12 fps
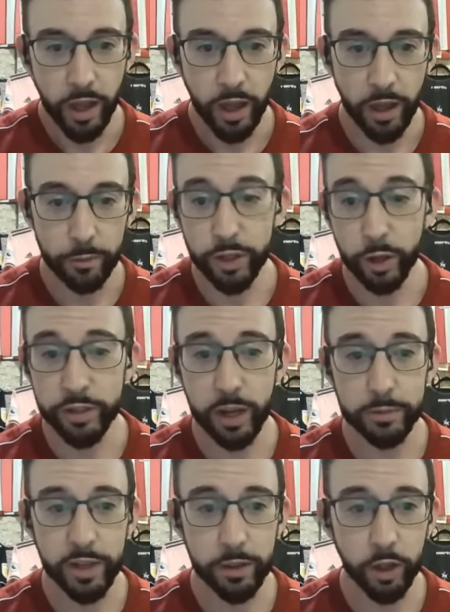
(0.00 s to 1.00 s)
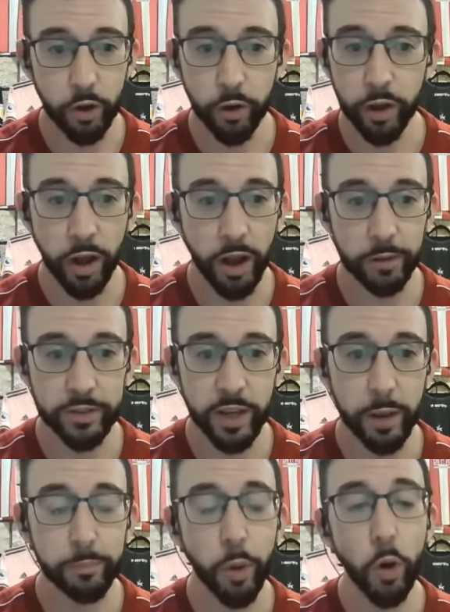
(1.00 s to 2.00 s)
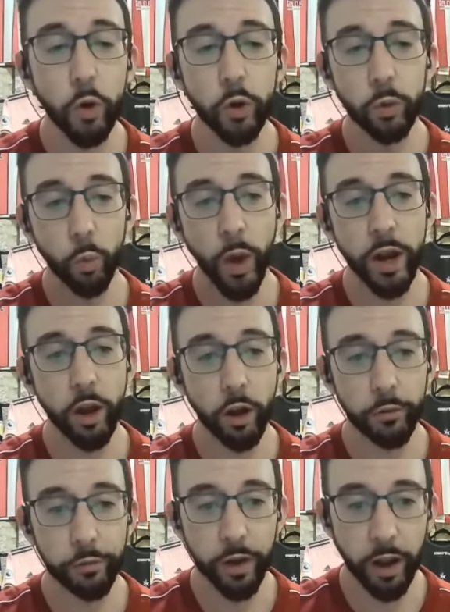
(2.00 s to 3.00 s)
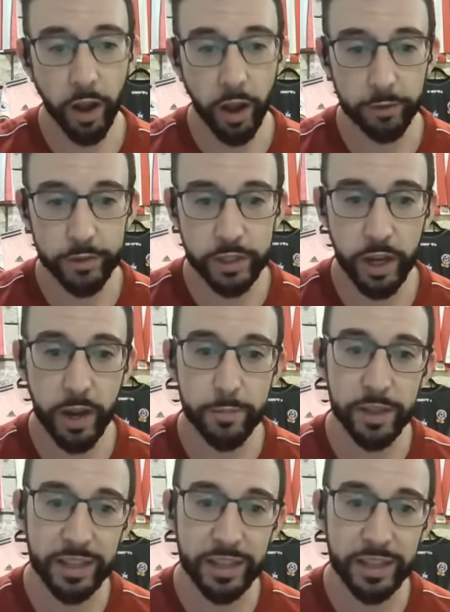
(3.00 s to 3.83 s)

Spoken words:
There was no time to take the corner at halftime. Bogle went off at halftime.